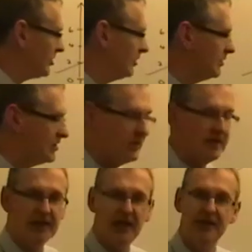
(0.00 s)
2 to it,
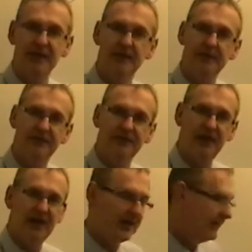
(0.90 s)
you get the number
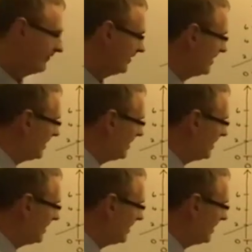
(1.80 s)
5.